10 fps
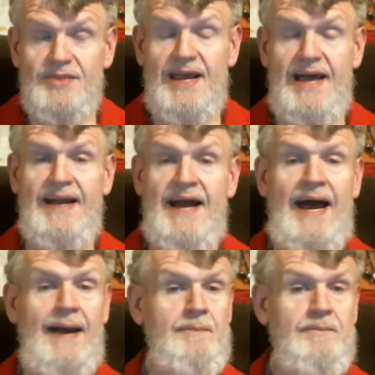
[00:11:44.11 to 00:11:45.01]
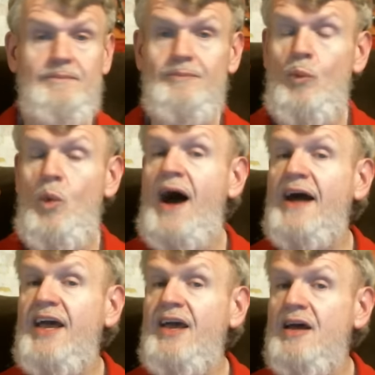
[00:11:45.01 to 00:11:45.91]
And I'm
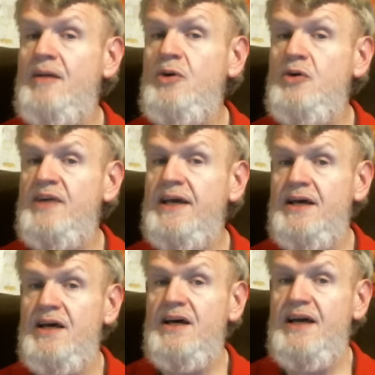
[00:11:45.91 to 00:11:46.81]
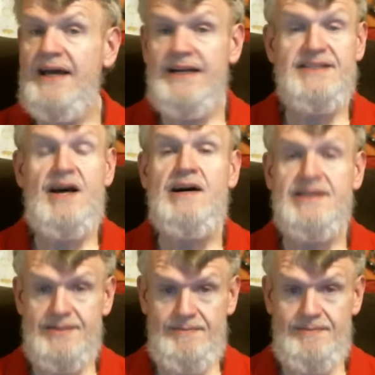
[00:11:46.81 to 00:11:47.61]
walking and moving, and it's awesome.